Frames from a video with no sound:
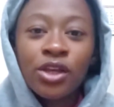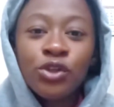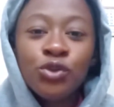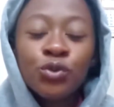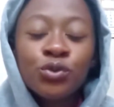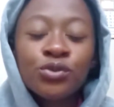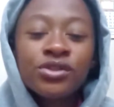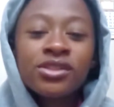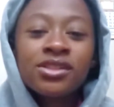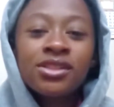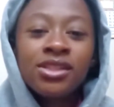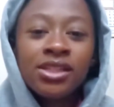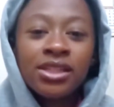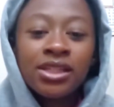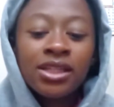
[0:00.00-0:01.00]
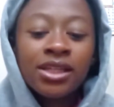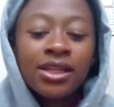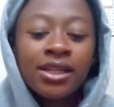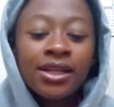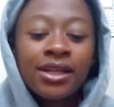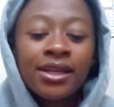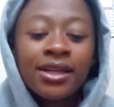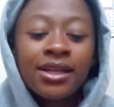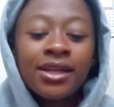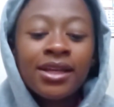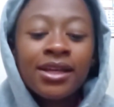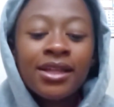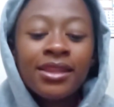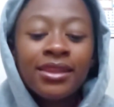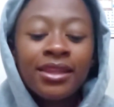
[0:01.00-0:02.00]
You could see
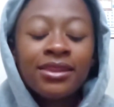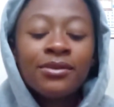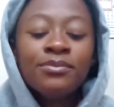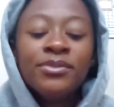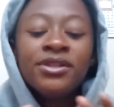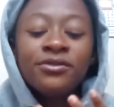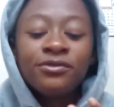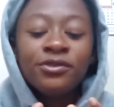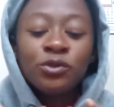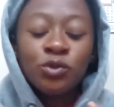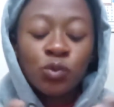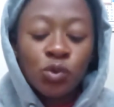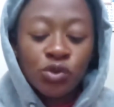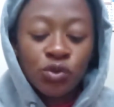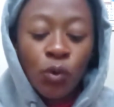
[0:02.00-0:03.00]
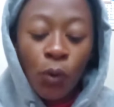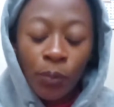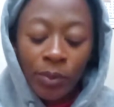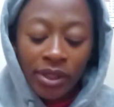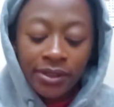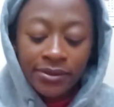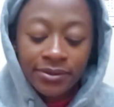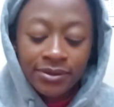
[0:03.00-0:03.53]
that the midfield was open.